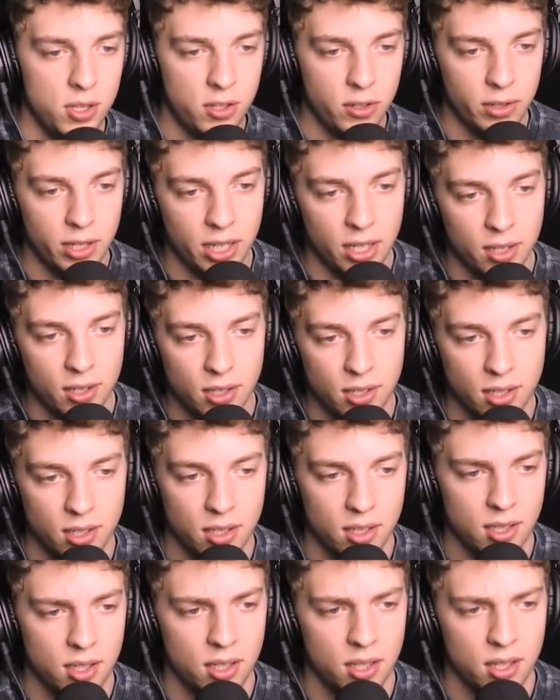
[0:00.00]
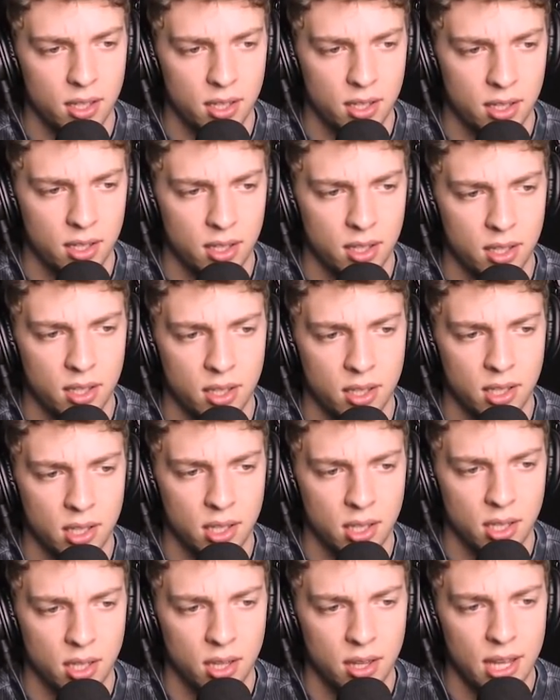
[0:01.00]
I, you doing? I never had enough speed to actually go
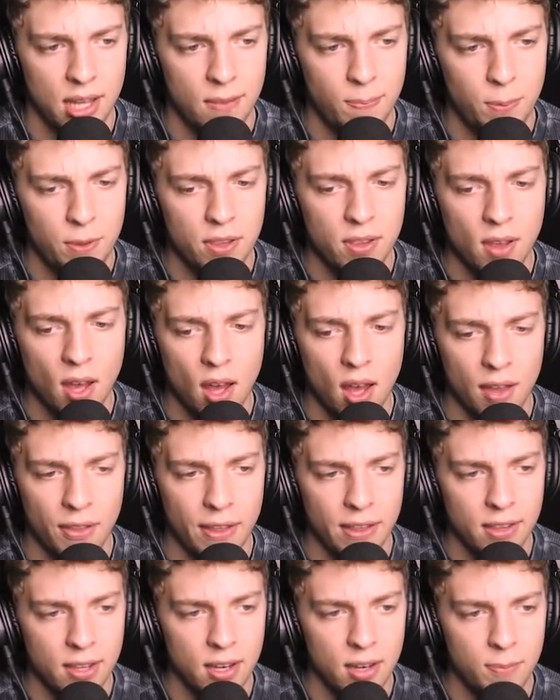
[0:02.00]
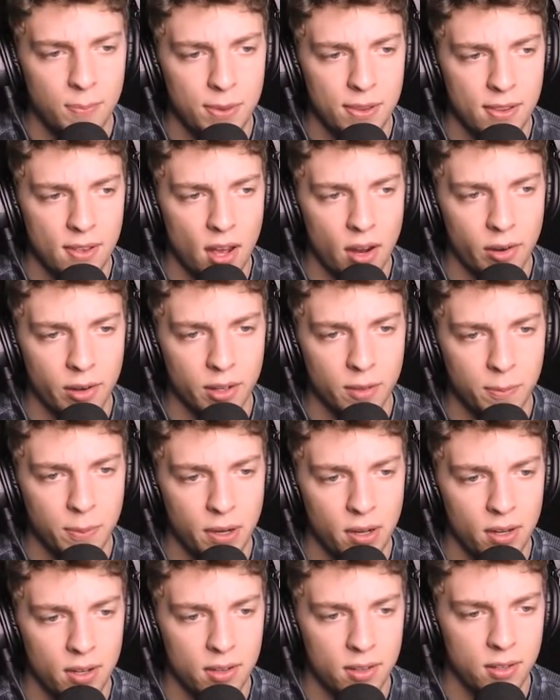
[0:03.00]
up like that. That's bizarre. That's a bizarre
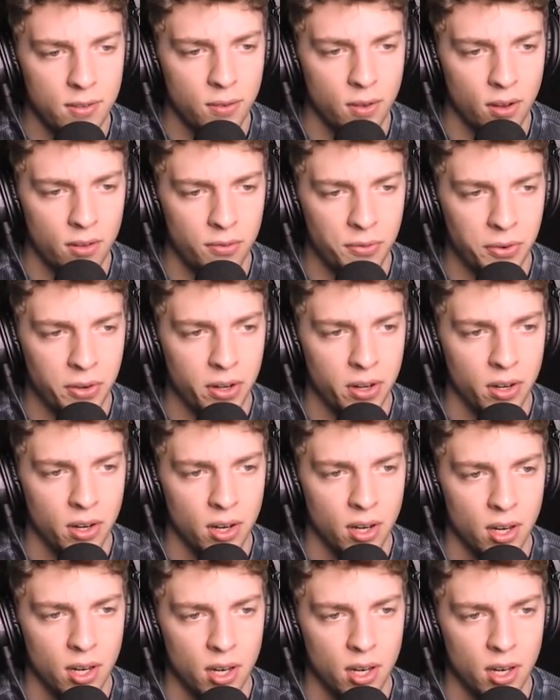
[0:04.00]
experience you've gone yeah. through.